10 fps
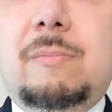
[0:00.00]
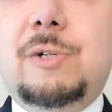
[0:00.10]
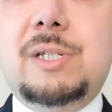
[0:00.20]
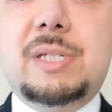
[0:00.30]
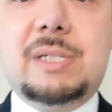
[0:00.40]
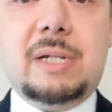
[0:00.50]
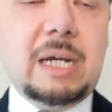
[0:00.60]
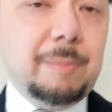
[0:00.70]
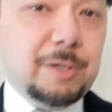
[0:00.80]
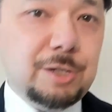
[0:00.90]
What does this
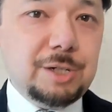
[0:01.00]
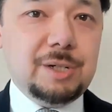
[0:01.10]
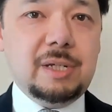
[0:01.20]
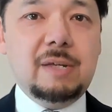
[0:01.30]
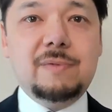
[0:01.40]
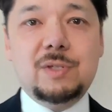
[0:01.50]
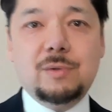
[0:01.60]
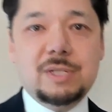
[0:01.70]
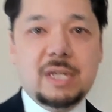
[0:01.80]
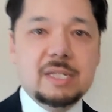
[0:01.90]
accomplish? It gives
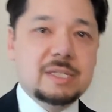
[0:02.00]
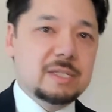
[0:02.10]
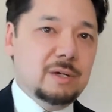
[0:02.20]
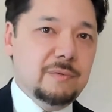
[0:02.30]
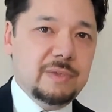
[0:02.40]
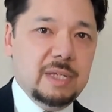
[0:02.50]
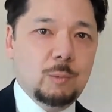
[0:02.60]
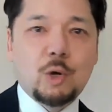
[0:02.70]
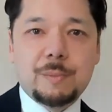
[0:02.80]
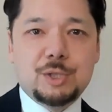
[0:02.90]
you a sense of the
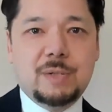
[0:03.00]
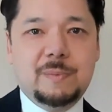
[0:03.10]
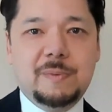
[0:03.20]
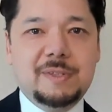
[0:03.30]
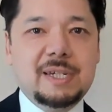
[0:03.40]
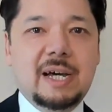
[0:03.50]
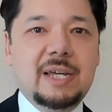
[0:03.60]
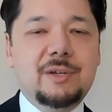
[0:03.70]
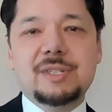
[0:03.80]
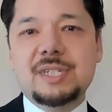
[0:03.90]
workmanship of the
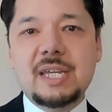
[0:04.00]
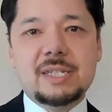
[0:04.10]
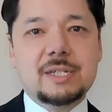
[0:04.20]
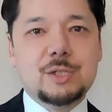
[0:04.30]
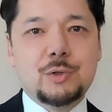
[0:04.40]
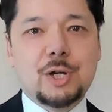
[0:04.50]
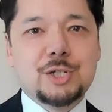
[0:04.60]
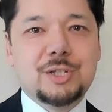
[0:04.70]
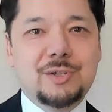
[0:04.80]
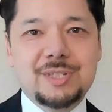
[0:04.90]
tie. You can see its
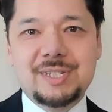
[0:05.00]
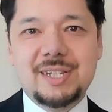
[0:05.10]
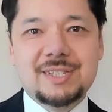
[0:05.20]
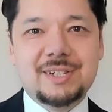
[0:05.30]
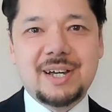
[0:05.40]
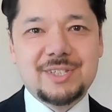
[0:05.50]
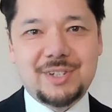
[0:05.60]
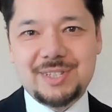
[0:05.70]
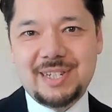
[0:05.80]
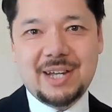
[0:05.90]
construction. You can see its guts.
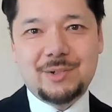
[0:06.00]
You can see